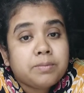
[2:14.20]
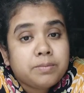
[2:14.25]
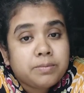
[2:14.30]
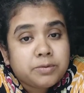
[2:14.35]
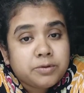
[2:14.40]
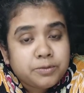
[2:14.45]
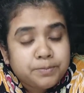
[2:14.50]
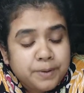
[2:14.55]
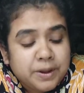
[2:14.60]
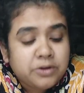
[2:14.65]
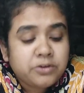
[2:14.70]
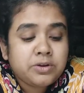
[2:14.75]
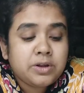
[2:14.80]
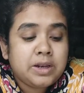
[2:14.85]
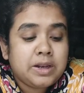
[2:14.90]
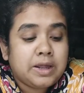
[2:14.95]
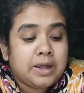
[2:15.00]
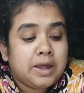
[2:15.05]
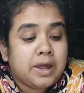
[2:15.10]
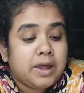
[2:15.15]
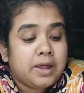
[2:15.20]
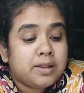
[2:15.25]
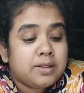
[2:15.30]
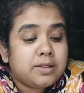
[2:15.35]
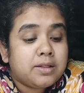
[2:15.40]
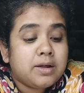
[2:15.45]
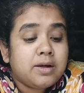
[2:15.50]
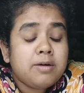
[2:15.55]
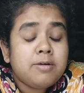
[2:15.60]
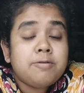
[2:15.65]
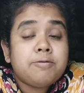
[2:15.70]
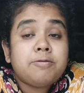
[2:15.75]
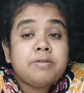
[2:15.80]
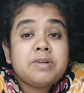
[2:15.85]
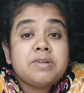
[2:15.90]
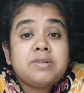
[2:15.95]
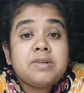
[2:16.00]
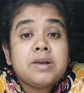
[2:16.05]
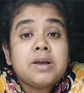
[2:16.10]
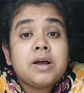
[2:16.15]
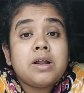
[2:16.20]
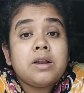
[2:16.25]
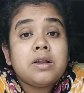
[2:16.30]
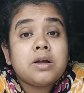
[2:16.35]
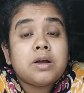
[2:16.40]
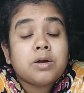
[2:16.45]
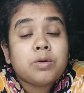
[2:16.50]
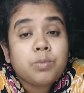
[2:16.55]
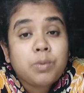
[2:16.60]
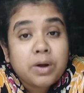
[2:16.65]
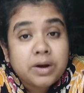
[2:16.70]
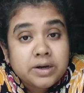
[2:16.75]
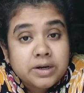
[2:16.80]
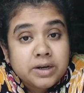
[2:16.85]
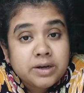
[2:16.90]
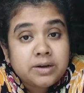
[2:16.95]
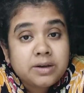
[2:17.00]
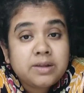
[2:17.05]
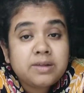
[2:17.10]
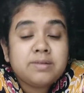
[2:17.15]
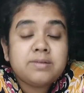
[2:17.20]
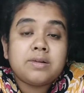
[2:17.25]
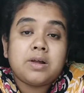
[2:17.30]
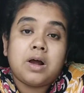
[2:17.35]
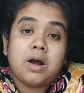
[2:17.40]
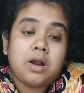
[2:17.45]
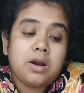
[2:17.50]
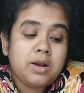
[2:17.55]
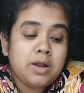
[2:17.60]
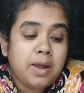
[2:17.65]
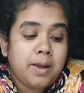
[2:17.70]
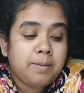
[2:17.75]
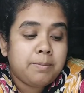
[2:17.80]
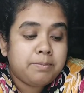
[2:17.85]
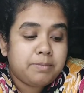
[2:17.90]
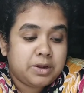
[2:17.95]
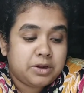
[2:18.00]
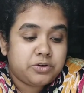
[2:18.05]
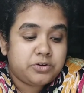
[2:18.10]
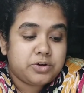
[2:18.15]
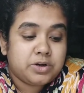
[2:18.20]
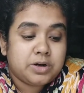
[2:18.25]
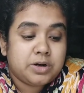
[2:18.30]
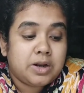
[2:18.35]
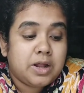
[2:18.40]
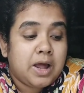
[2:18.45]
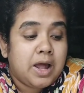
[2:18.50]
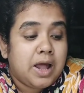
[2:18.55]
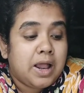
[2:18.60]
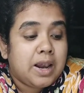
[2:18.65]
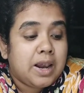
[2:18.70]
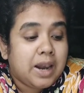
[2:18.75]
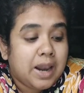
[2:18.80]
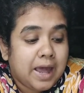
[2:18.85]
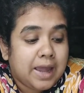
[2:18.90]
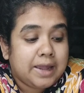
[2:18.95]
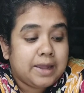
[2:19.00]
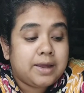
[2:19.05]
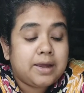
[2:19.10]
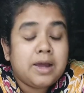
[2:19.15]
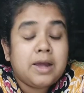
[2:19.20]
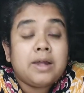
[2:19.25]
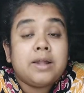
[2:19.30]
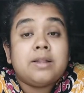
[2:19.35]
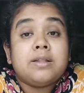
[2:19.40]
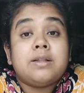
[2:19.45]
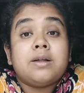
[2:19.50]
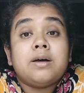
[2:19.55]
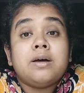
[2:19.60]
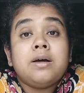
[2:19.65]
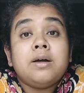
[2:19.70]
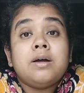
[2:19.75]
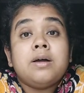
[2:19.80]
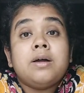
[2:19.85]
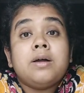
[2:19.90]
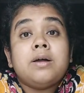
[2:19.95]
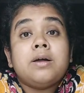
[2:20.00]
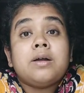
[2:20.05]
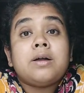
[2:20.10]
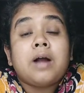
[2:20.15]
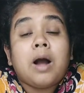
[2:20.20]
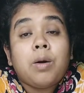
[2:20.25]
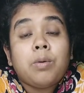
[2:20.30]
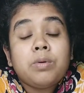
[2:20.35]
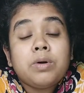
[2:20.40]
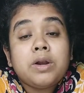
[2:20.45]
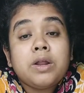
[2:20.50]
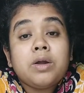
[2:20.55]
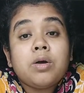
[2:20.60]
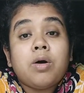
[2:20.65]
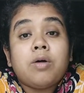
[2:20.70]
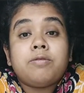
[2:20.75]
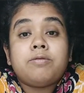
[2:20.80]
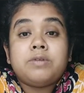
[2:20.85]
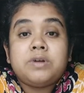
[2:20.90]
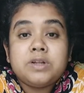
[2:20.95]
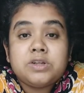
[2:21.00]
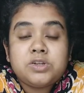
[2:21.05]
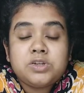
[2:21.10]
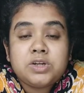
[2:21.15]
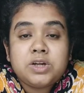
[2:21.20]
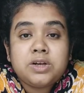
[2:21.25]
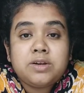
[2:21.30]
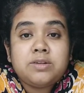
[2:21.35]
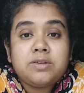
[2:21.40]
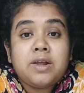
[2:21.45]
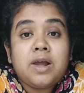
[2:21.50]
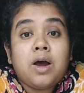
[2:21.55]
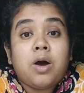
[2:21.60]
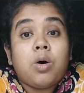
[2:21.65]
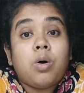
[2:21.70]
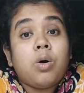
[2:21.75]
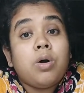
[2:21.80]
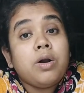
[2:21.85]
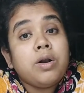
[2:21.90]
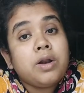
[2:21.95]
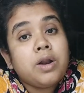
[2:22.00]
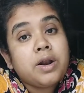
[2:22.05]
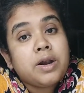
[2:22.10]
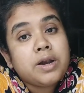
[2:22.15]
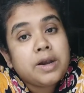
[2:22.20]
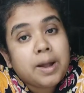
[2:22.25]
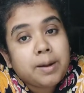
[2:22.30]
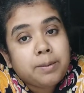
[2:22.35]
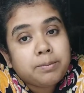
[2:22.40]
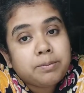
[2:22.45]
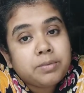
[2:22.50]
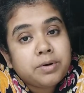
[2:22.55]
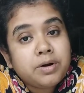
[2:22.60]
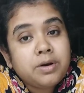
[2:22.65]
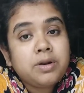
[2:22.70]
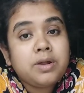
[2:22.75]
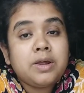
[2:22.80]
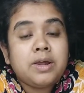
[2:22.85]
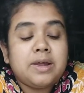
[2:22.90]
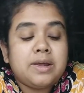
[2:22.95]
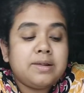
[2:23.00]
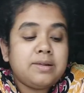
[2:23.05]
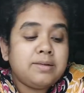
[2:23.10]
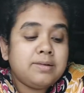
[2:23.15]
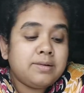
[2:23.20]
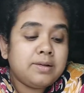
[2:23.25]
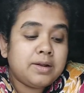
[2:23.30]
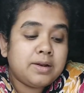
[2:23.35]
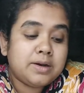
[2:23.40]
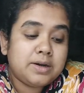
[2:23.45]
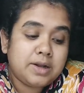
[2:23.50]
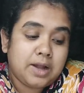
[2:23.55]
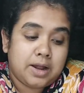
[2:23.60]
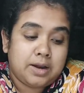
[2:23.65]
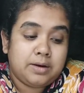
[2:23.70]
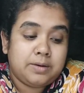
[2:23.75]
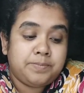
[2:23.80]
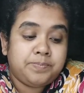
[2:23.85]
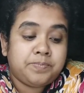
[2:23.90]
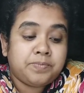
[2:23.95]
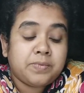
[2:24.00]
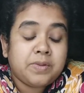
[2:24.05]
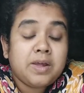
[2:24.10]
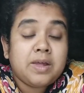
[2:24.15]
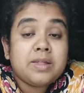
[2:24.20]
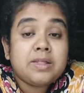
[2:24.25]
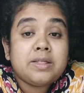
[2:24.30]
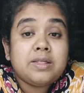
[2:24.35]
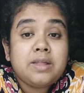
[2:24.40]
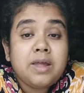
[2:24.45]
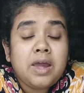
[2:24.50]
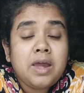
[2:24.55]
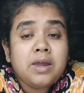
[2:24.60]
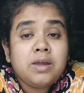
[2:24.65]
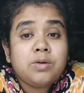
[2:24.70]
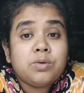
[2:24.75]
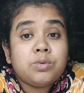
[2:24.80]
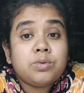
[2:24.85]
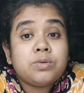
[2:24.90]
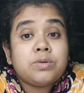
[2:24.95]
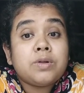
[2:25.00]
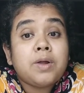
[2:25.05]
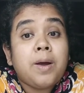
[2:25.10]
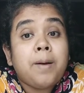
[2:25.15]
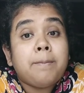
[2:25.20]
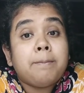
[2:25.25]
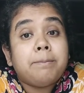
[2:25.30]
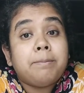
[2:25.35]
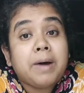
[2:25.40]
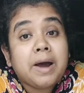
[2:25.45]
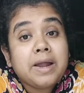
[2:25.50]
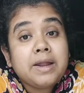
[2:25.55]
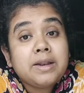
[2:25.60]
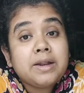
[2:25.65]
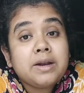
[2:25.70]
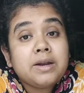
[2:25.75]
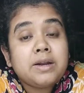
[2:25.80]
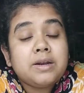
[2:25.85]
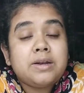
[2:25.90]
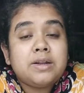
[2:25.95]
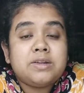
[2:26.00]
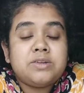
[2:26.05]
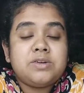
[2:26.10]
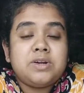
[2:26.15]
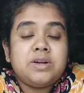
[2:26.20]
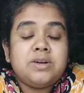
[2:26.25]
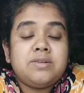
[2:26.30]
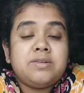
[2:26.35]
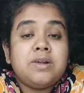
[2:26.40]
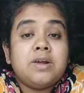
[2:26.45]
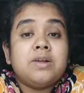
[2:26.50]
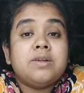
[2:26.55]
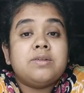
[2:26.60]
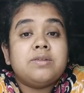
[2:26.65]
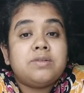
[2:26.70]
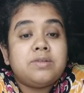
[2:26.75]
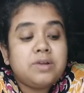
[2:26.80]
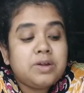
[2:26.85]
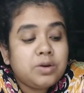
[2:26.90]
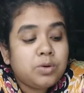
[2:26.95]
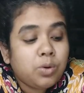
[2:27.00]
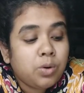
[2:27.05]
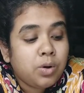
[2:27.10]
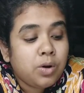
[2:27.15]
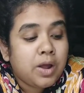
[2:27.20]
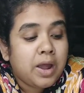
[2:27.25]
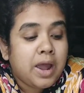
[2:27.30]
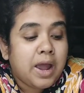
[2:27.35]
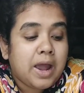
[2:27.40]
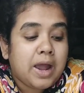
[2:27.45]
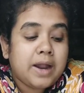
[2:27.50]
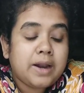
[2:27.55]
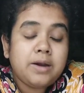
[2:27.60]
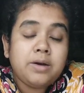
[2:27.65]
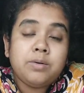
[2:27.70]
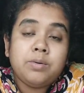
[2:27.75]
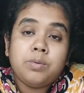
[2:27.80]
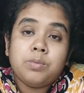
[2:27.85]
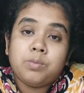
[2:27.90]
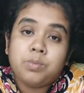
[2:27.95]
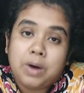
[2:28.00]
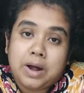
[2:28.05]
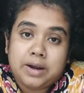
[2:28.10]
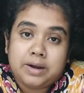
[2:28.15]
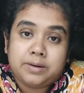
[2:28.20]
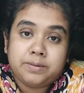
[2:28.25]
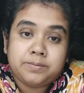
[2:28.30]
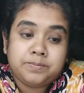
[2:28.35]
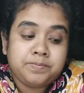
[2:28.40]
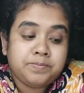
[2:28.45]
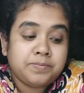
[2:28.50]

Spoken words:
especially the physical quantities are measured, like the counting of digit or number is done. They use binary digits 0 and 1.